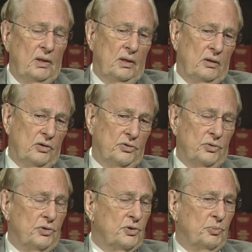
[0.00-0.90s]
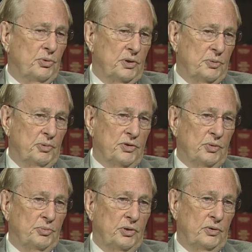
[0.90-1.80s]
and also to support
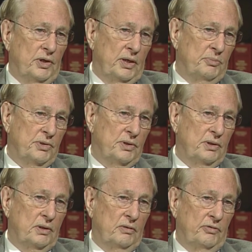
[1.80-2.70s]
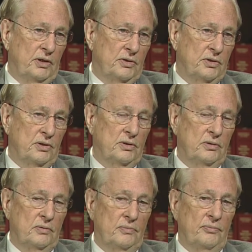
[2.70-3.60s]
special programs of the mm-hmm.
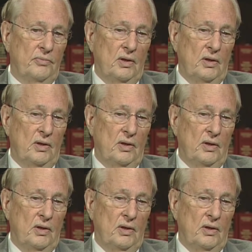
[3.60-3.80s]
Institute.